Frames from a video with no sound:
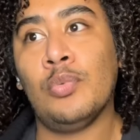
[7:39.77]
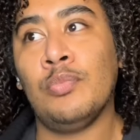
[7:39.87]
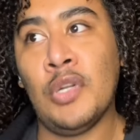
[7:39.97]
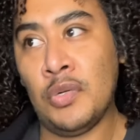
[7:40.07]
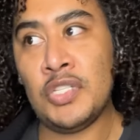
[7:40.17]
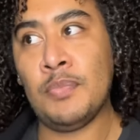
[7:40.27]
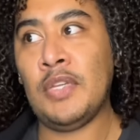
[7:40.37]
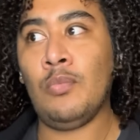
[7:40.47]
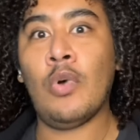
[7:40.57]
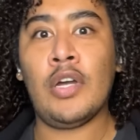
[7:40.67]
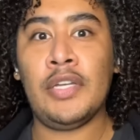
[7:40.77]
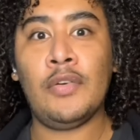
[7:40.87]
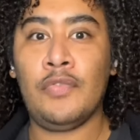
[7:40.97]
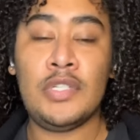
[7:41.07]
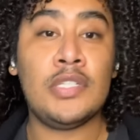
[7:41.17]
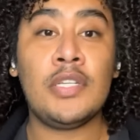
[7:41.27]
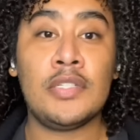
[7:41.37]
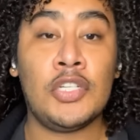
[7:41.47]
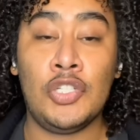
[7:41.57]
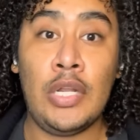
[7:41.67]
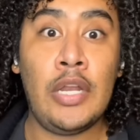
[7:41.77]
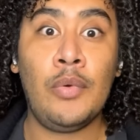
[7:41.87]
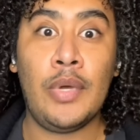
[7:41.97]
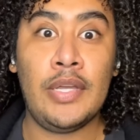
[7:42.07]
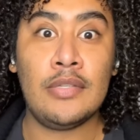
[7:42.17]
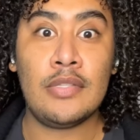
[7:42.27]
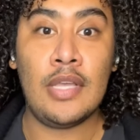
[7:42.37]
noticed me walking over to the sales section anyways.